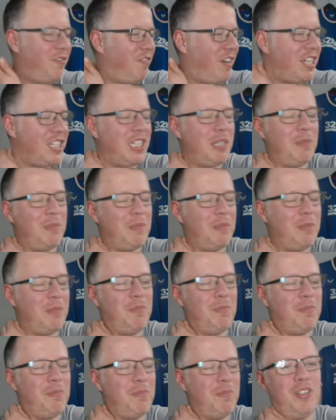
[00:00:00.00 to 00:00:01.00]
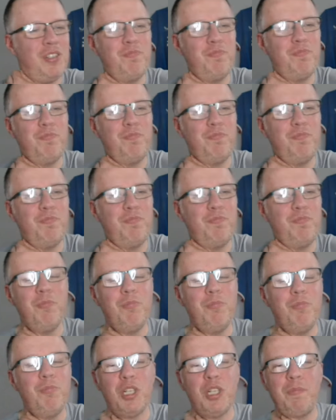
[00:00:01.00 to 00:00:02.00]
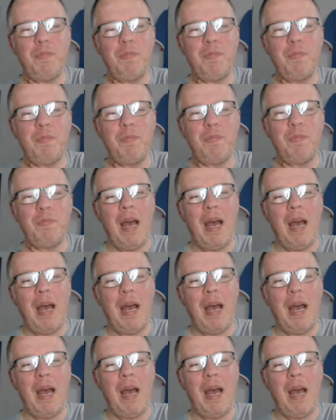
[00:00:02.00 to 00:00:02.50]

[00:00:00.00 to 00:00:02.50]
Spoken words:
Fashion was much better